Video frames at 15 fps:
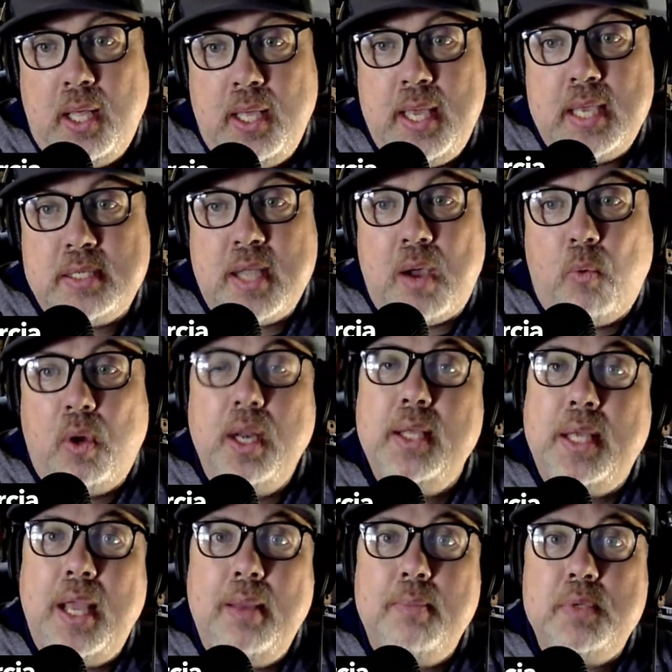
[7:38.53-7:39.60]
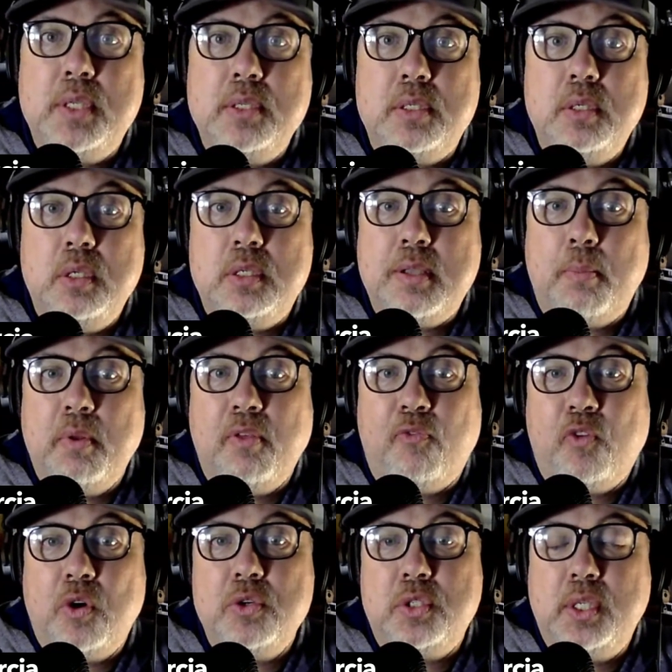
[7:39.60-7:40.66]
He has not won a game since December the
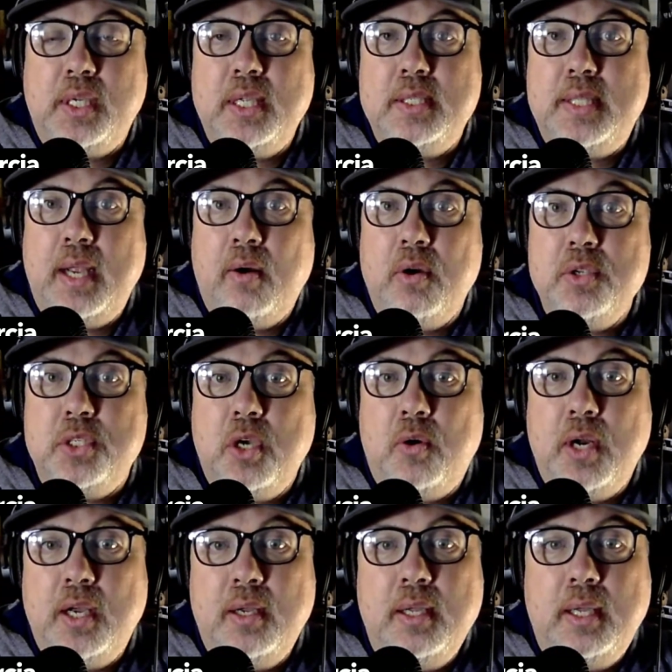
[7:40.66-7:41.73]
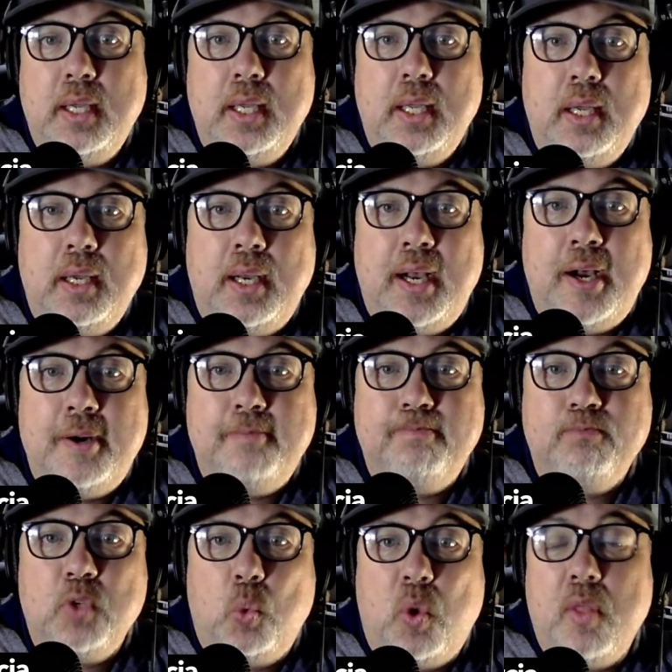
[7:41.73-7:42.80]
1st against Arizona.
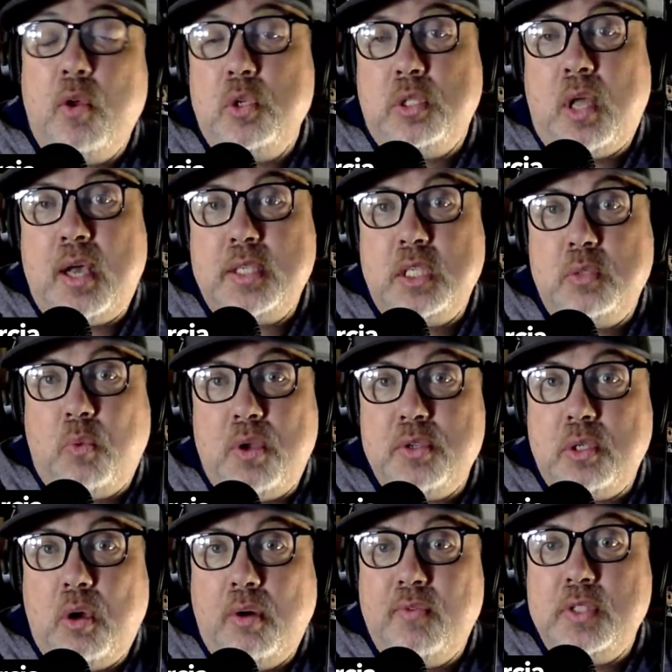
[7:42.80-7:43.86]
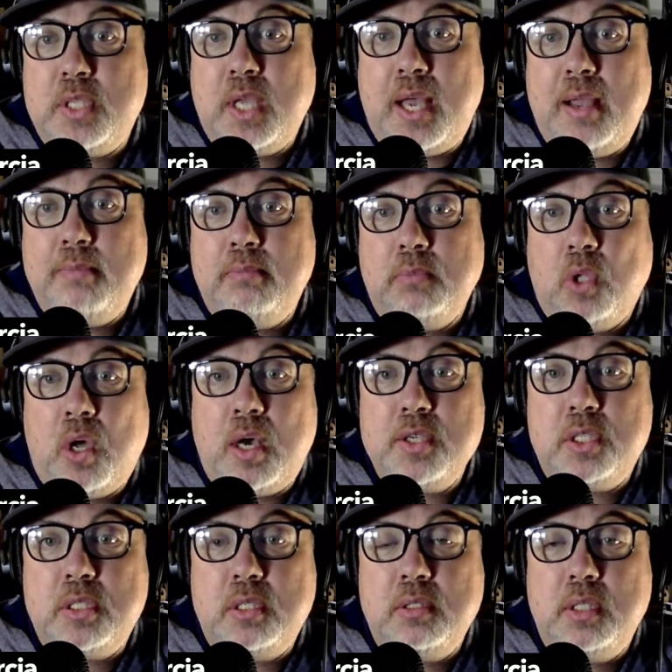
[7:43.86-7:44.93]
One of those losses was an overtime
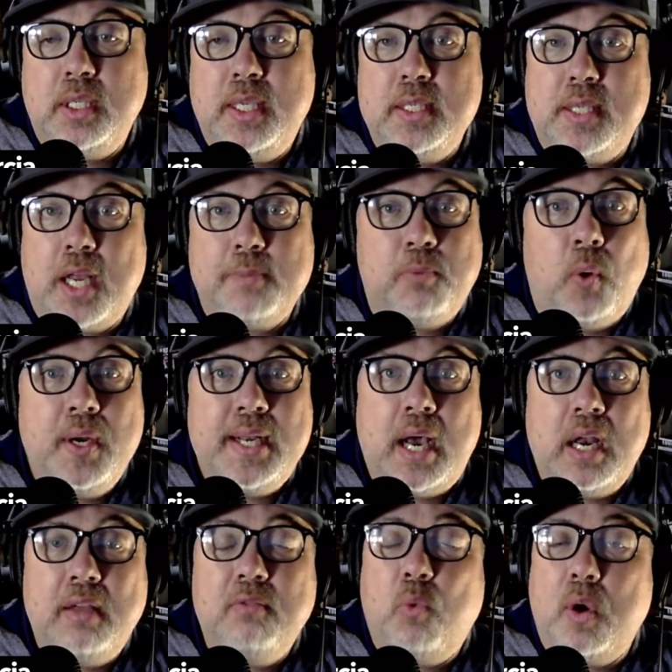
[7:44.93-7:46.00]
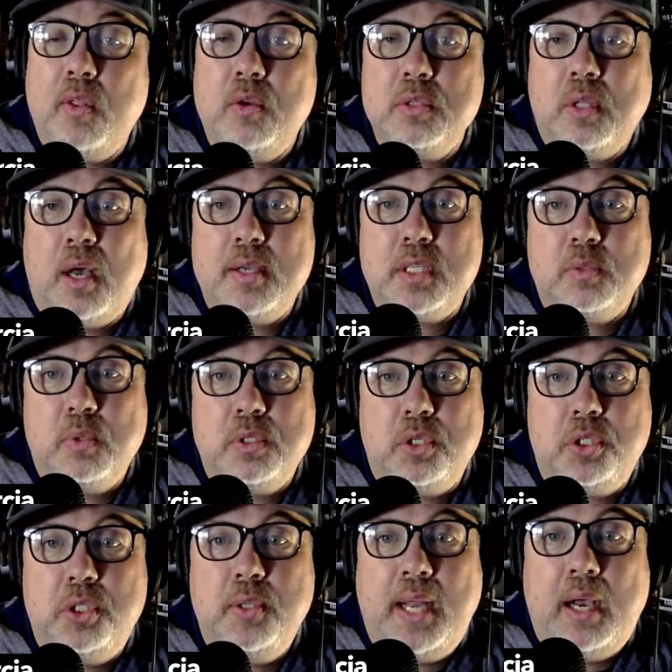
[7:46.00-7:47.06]
loss the Kings got a point out of. One of those losses was a
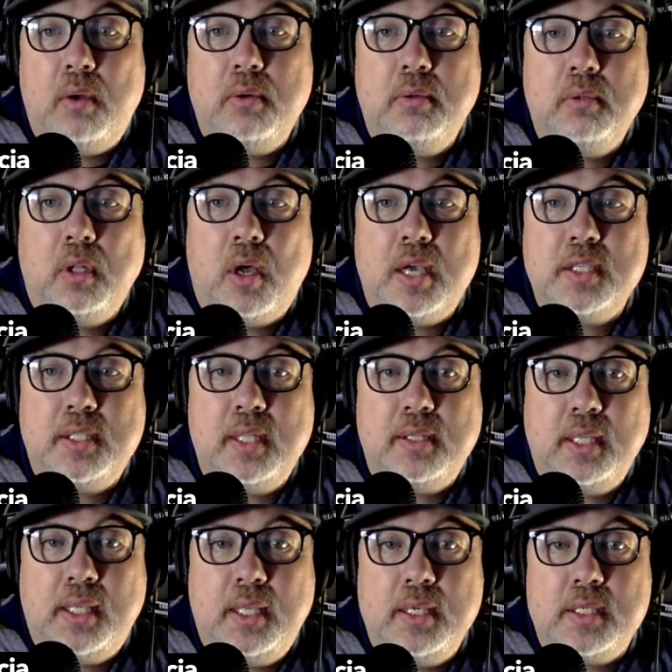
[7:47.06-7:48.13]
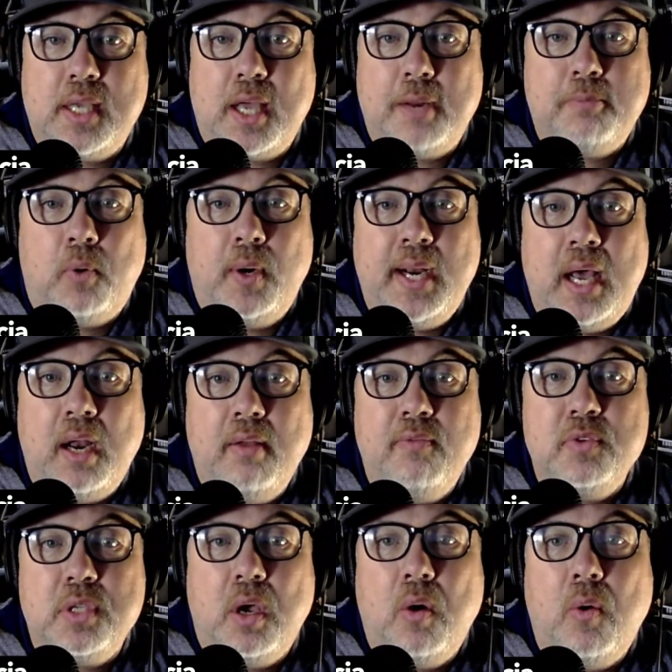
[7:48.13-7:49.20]
shootout loss that the Kings got a point out
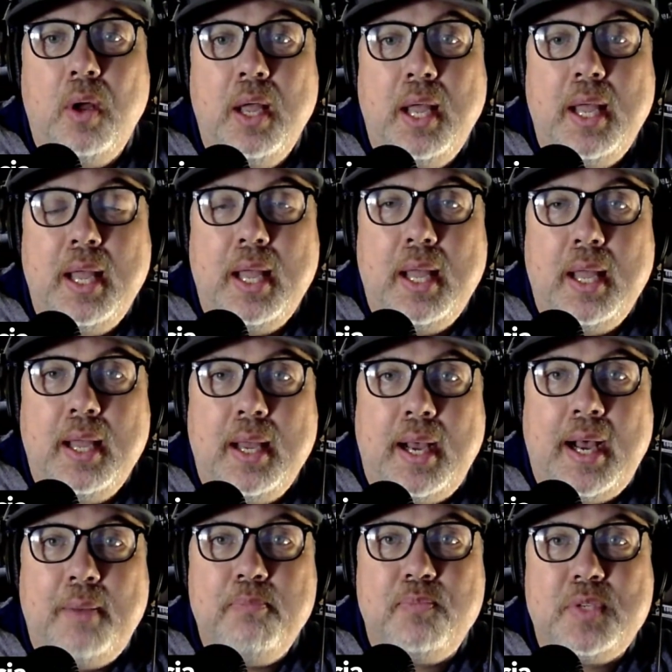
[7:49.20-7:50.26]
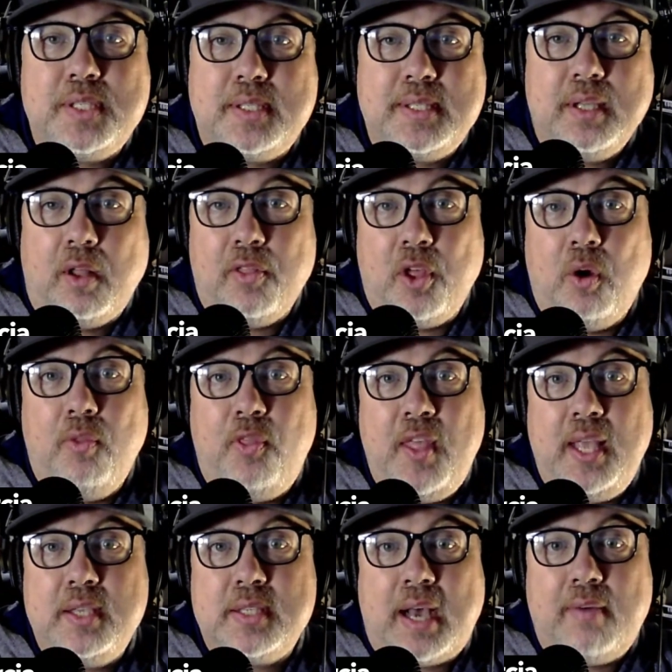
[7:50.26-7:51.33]
of. So still, though,
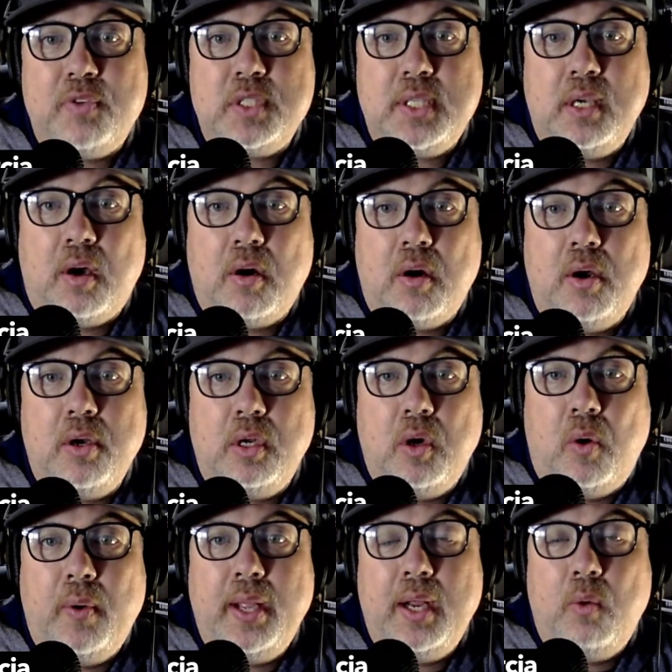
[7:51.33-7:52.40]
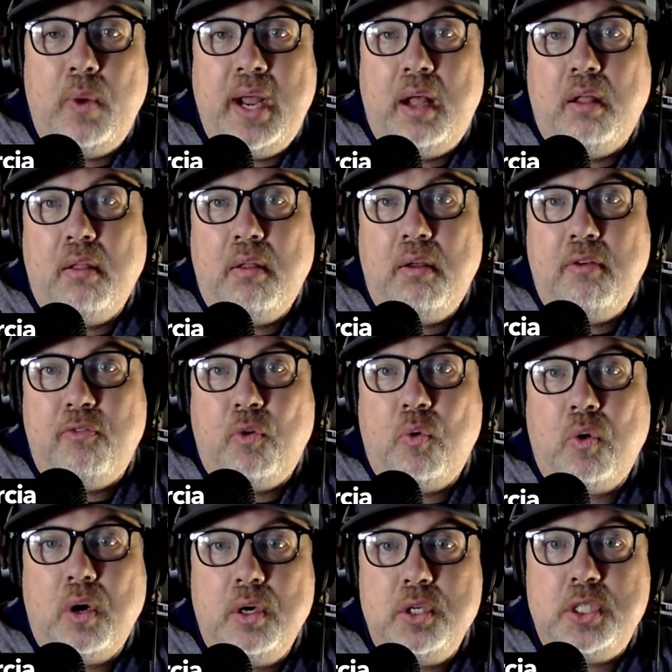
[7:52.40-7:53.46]
things obviously aren't going well
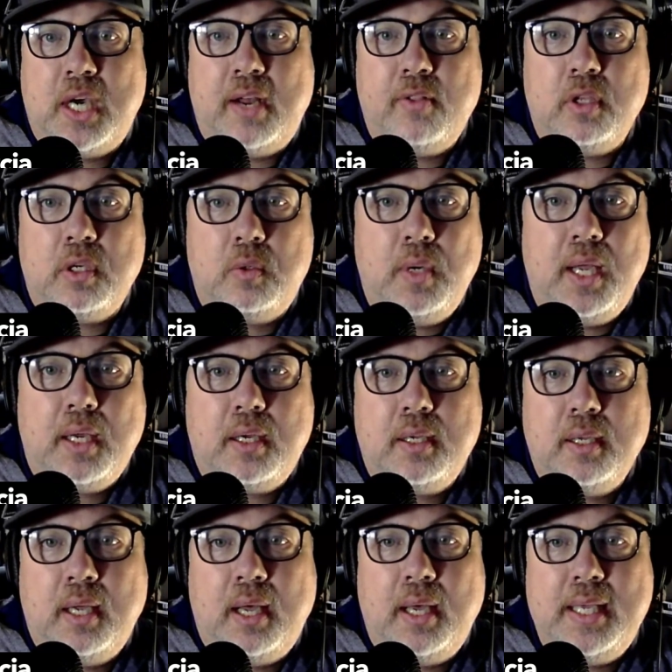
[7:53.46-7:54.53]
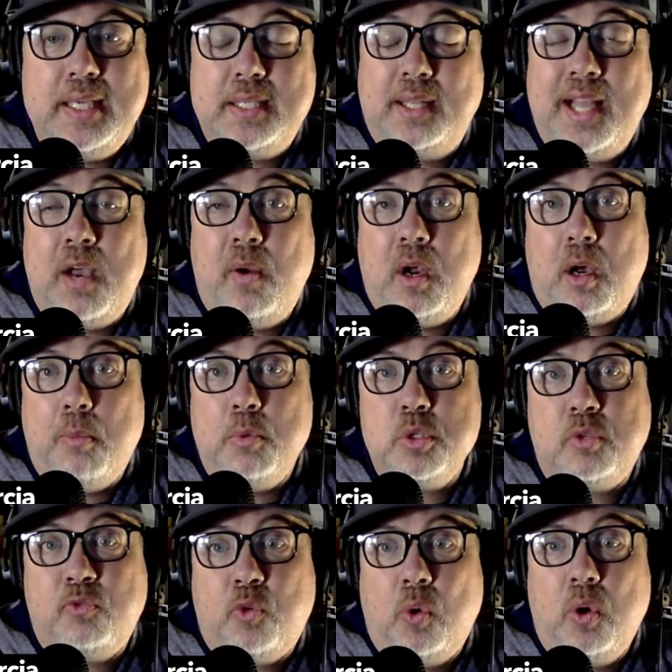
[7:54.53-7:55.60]
for Jonathan Quick. He's allowing
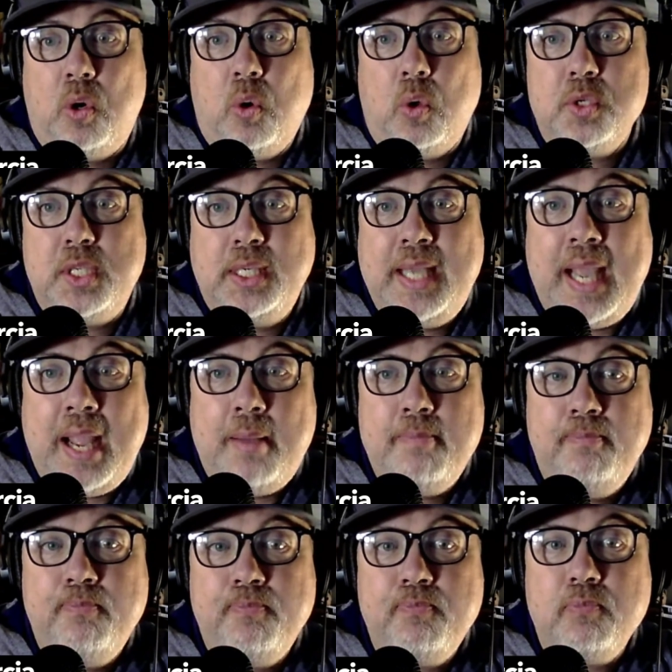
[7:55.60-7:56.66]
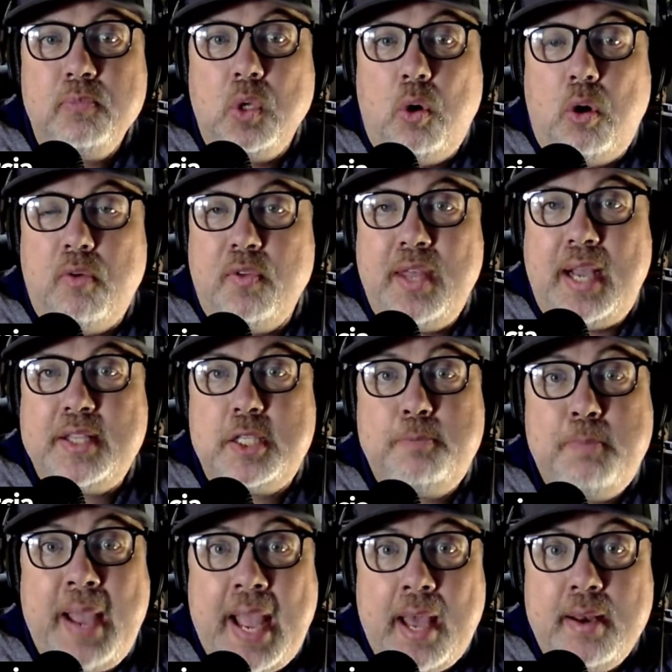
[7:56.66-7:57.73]
almost 4 goals a game over that
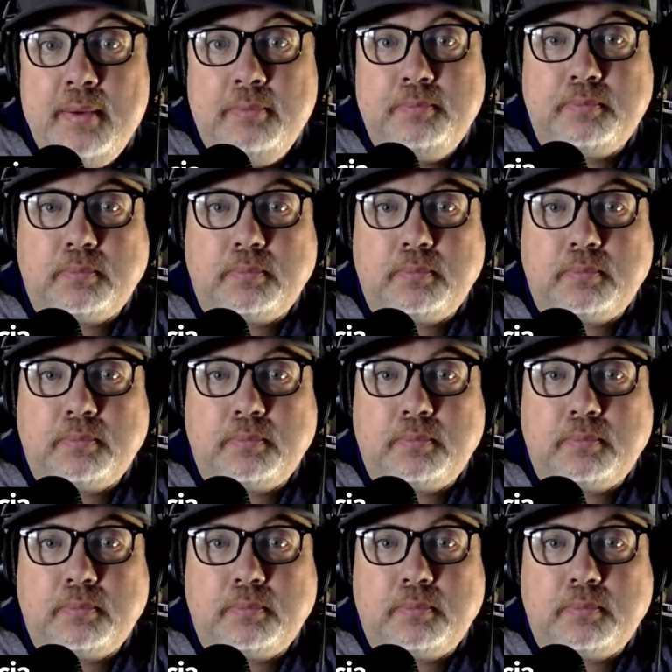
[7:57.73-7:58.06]
span.